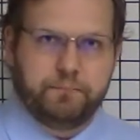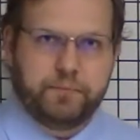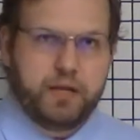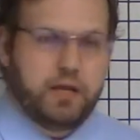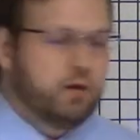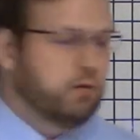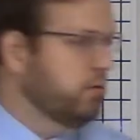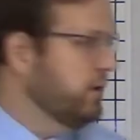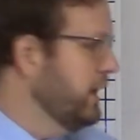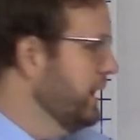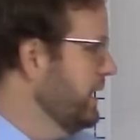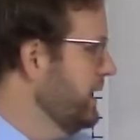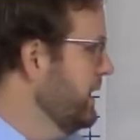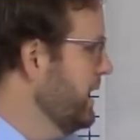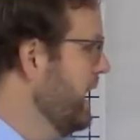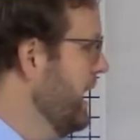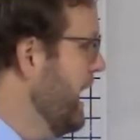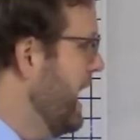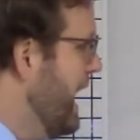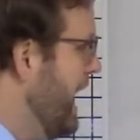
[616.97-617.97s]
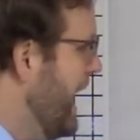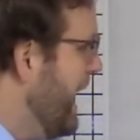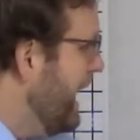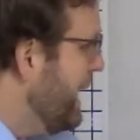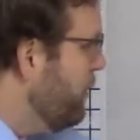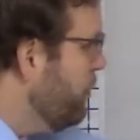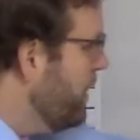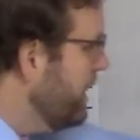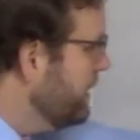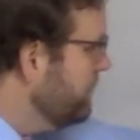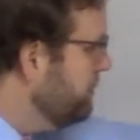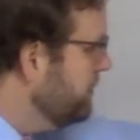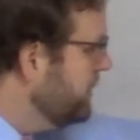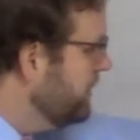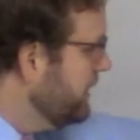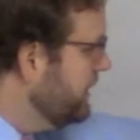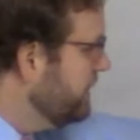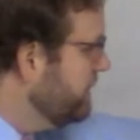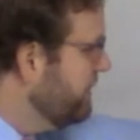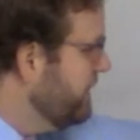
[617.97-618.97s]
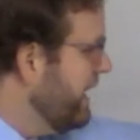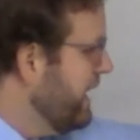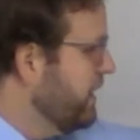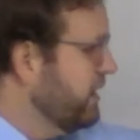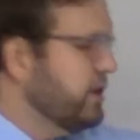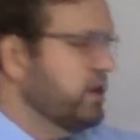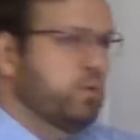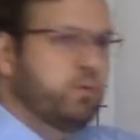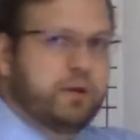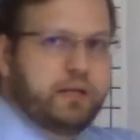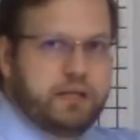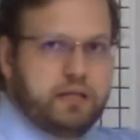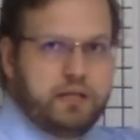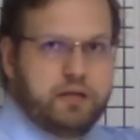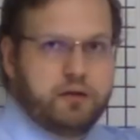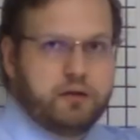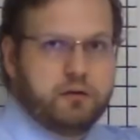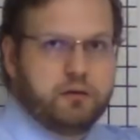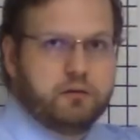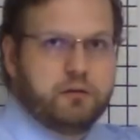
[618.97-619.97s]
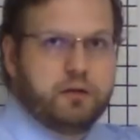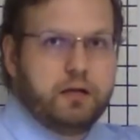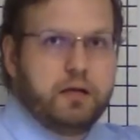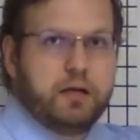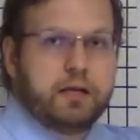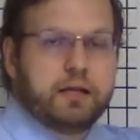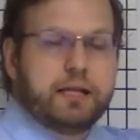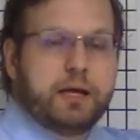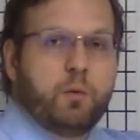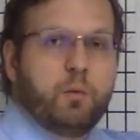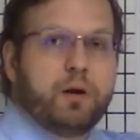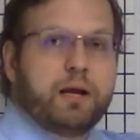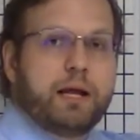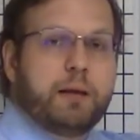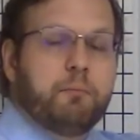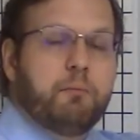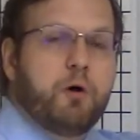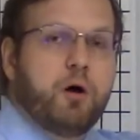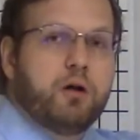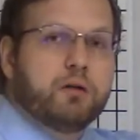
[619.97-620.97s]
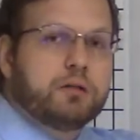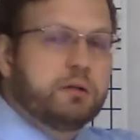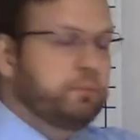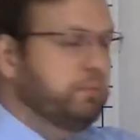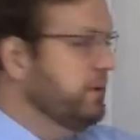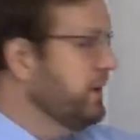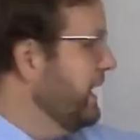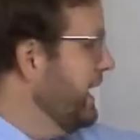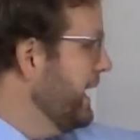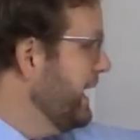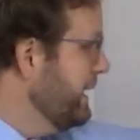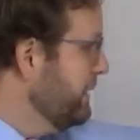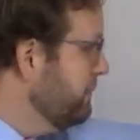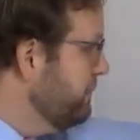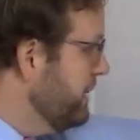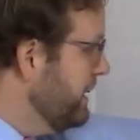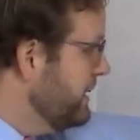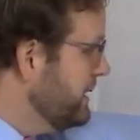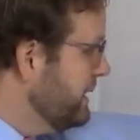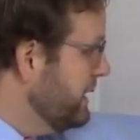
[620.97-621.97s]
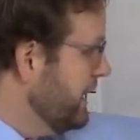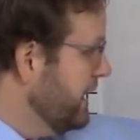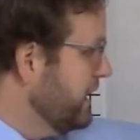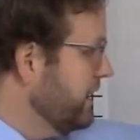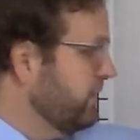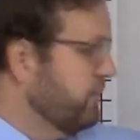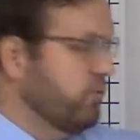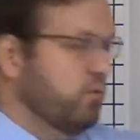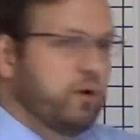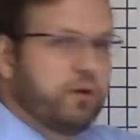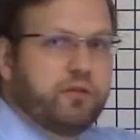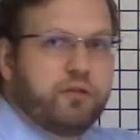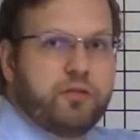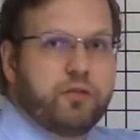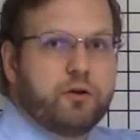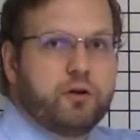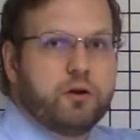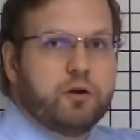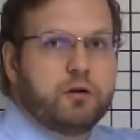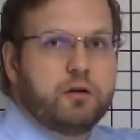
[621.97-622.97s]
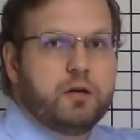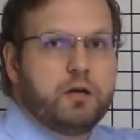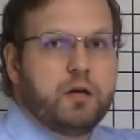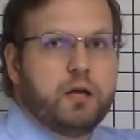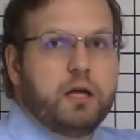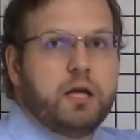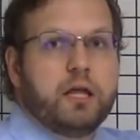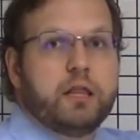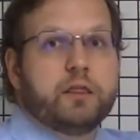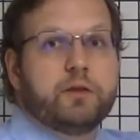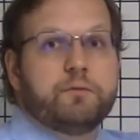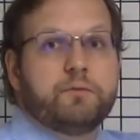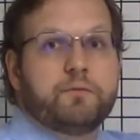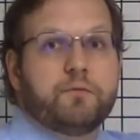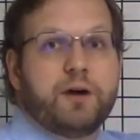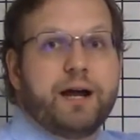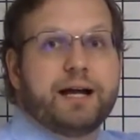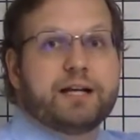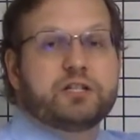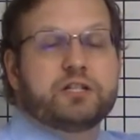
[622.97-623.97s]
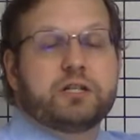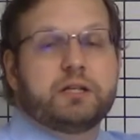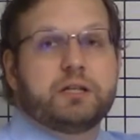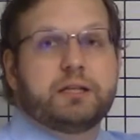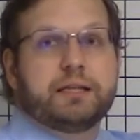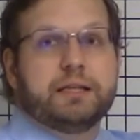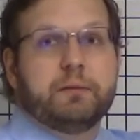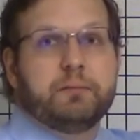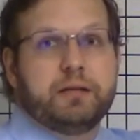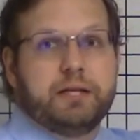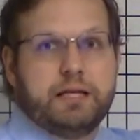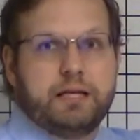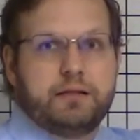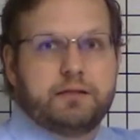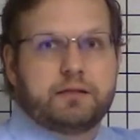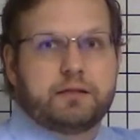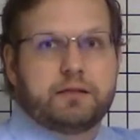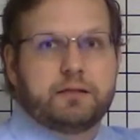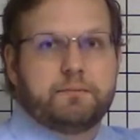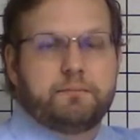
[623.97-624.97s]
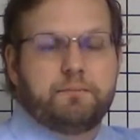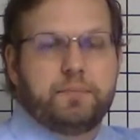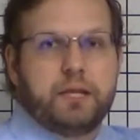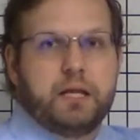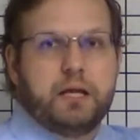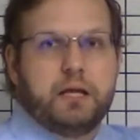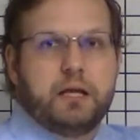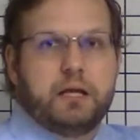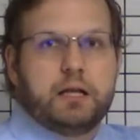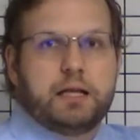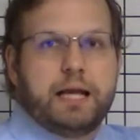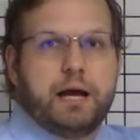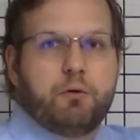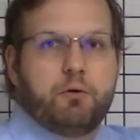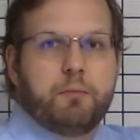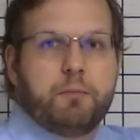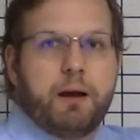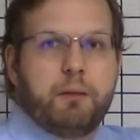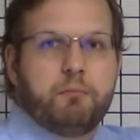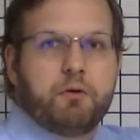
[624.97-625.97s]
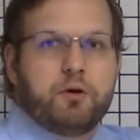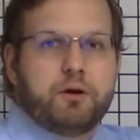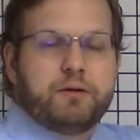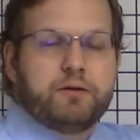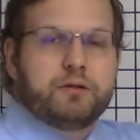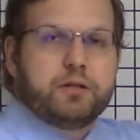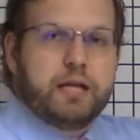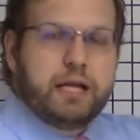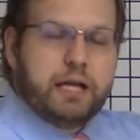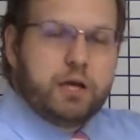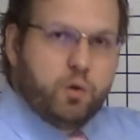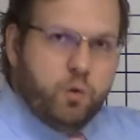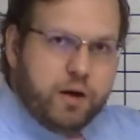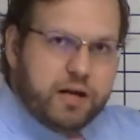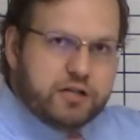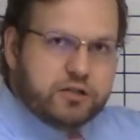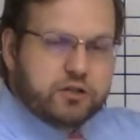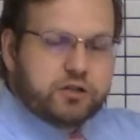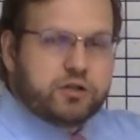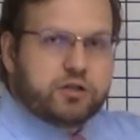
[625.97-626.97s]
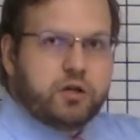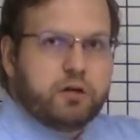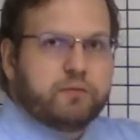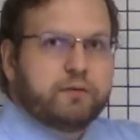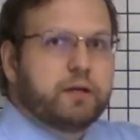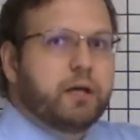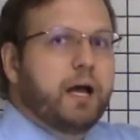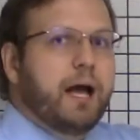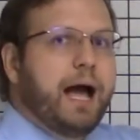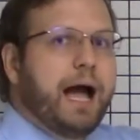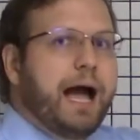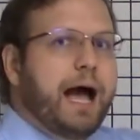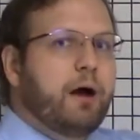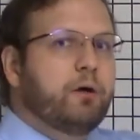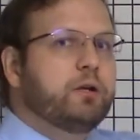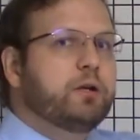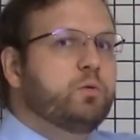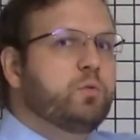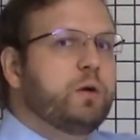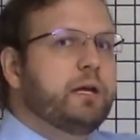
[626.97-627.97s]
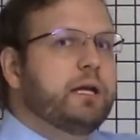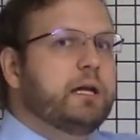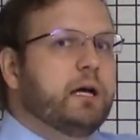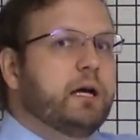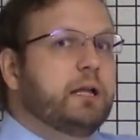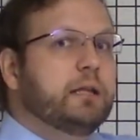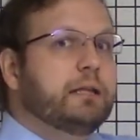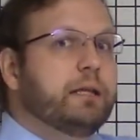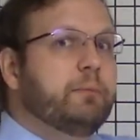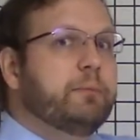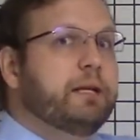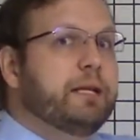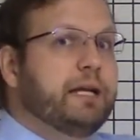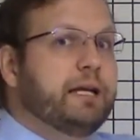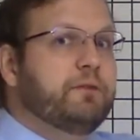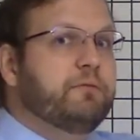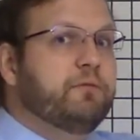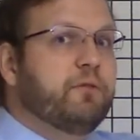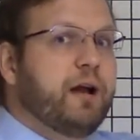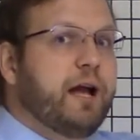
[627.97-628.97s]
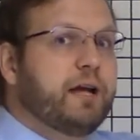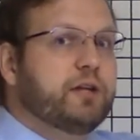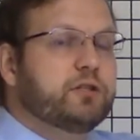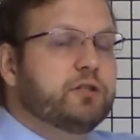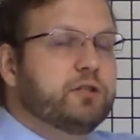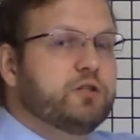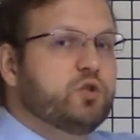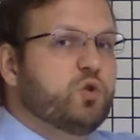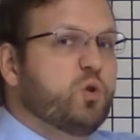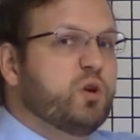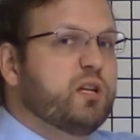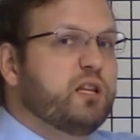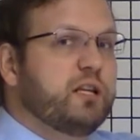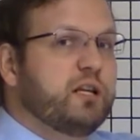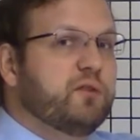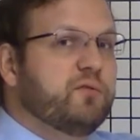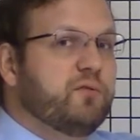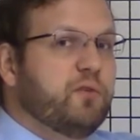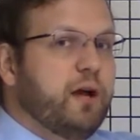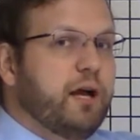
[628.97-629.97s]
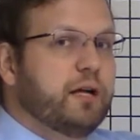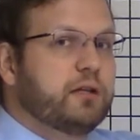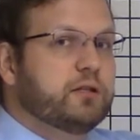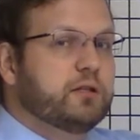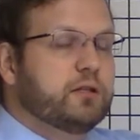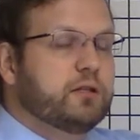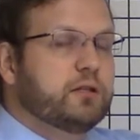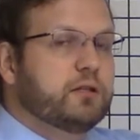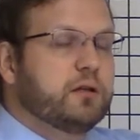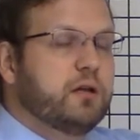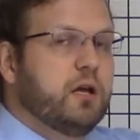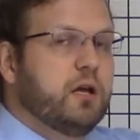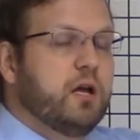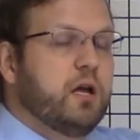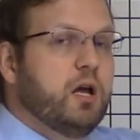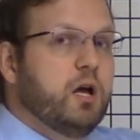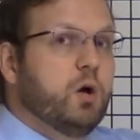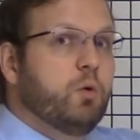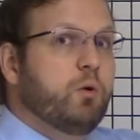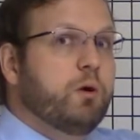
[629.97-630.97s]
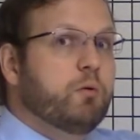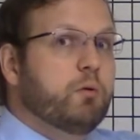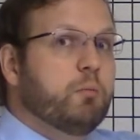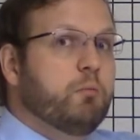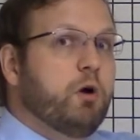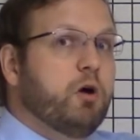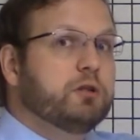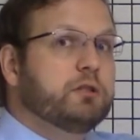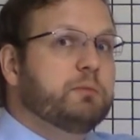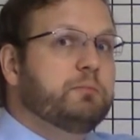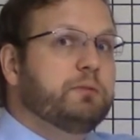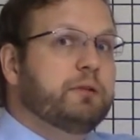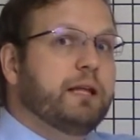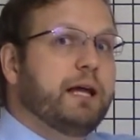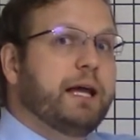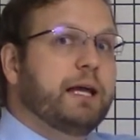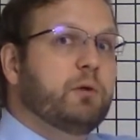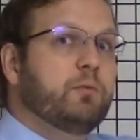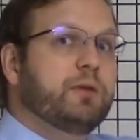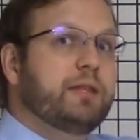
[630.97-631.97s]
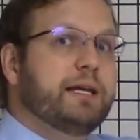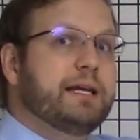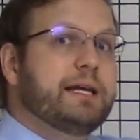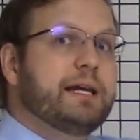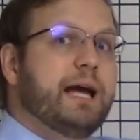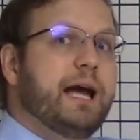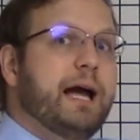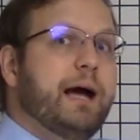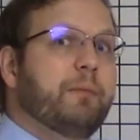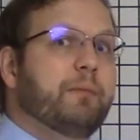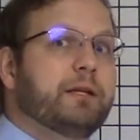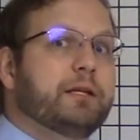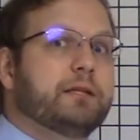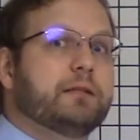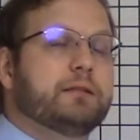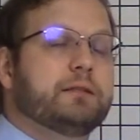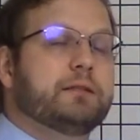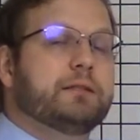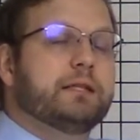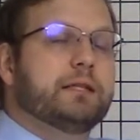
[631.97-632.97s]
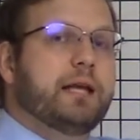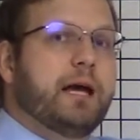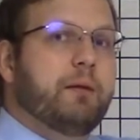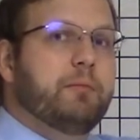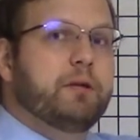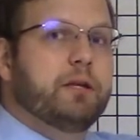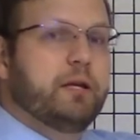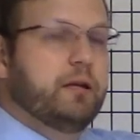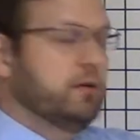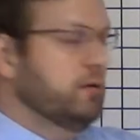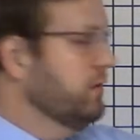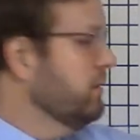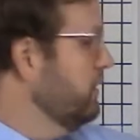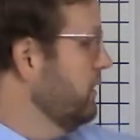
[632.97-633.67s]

Okay, I want to plug a value in here that when I multiply it by the negative 1/3, the fraction eliminates. Now remember, in equation solving, how did we eliminate fractions or clear fractions? We were multiplying with a common denominator.